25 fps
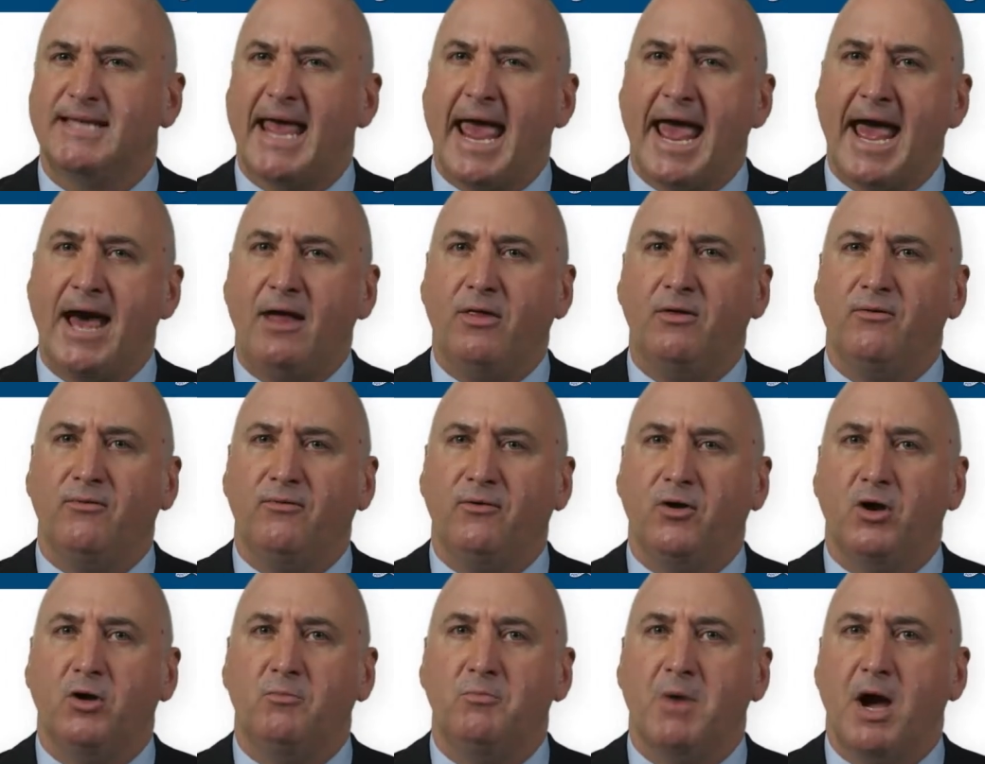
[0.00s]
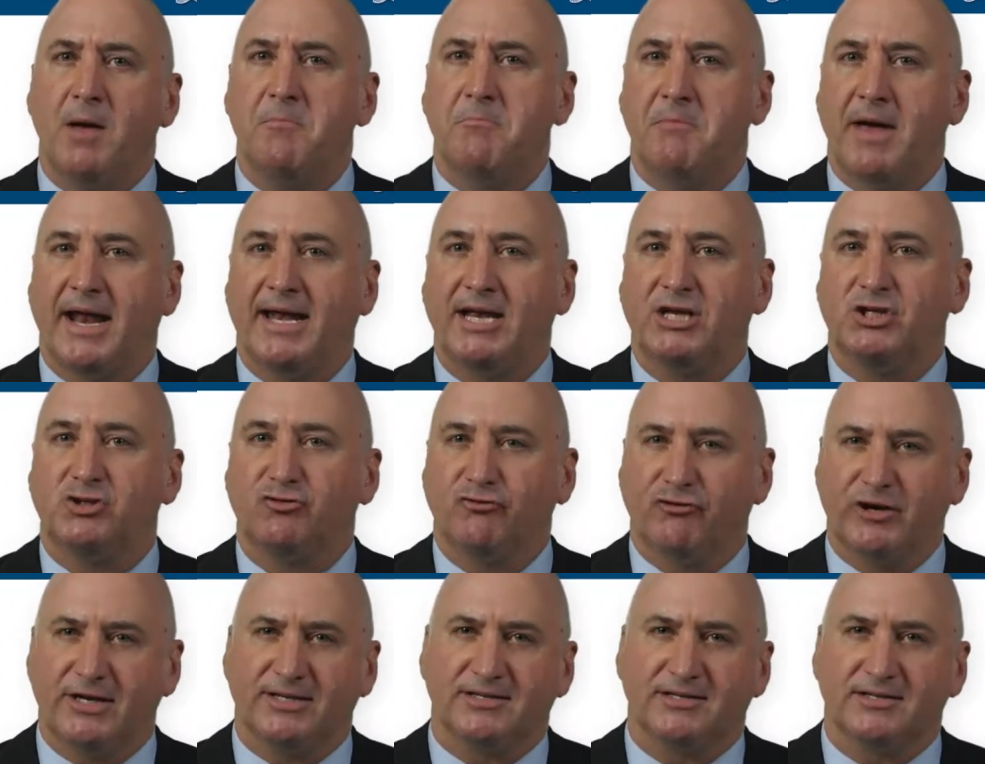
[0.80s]
how the firm might manage
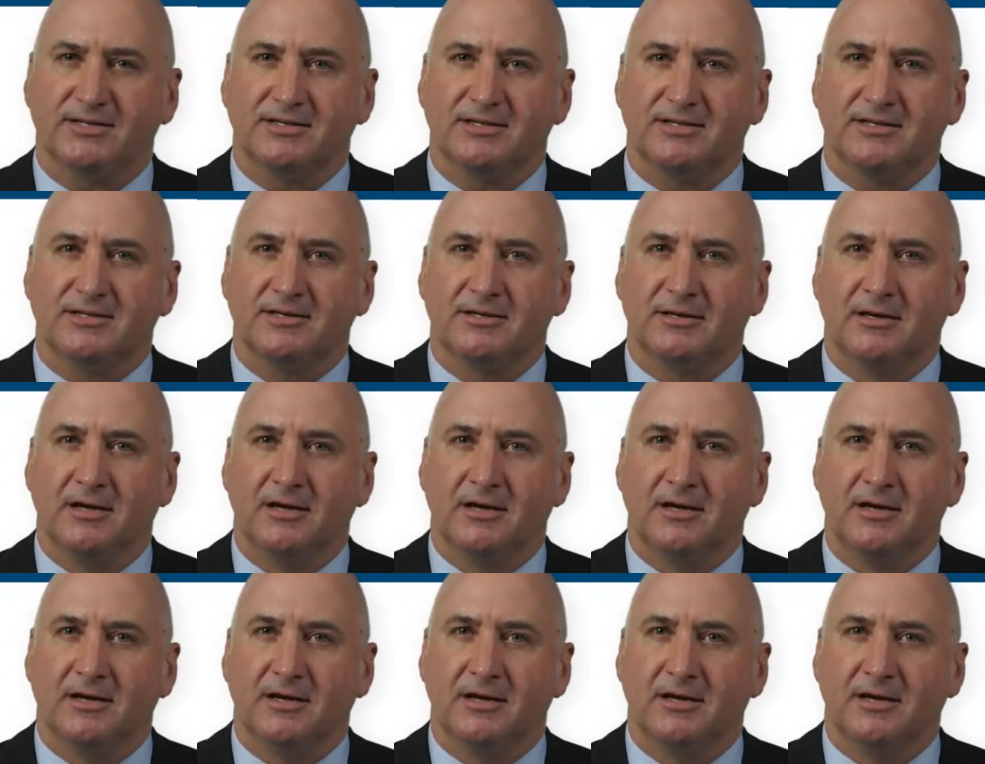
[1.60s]
risks.